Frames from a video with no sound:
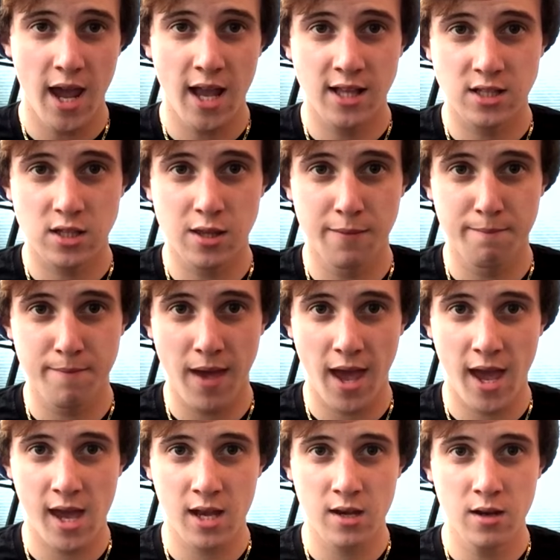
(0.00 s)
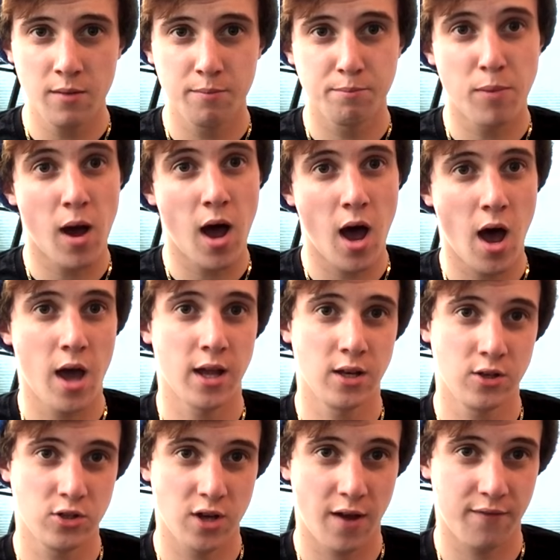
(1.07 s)
it's the man
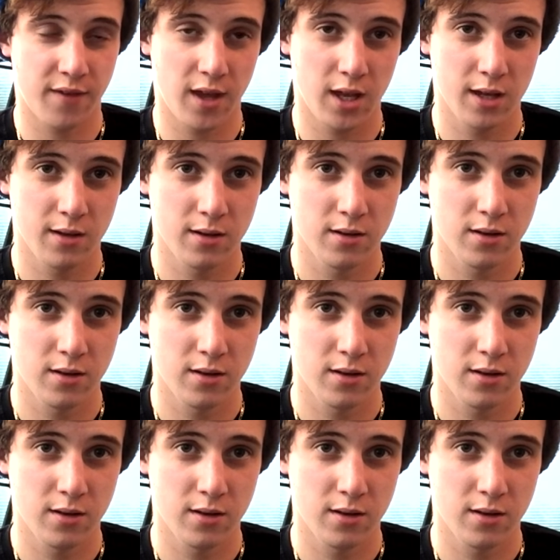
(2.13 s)
behind jeffy